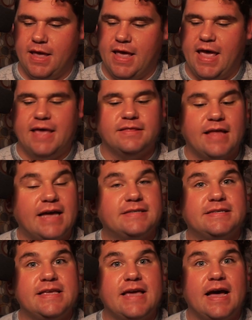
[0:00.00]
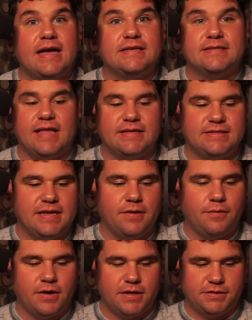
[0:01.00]
And lastly, guys, last thing I
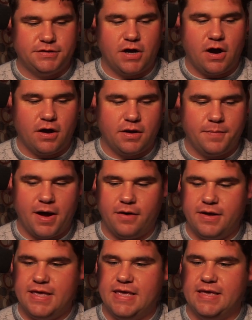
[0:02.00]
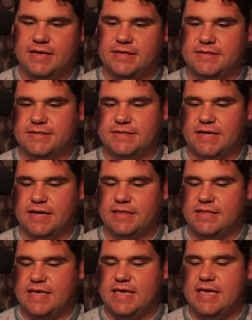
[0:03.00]
want to talk about is
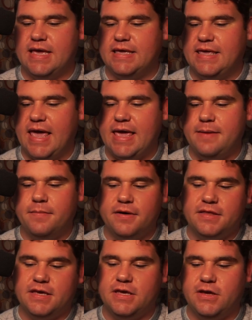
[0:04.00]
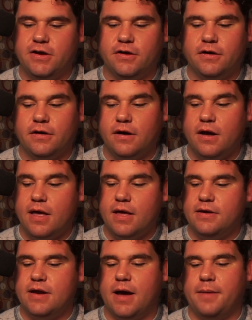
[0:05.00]
the Game of the Year
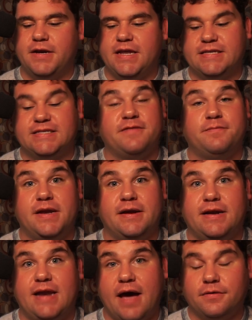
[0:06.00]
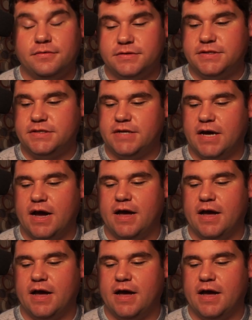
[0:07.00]
nominees have been announced.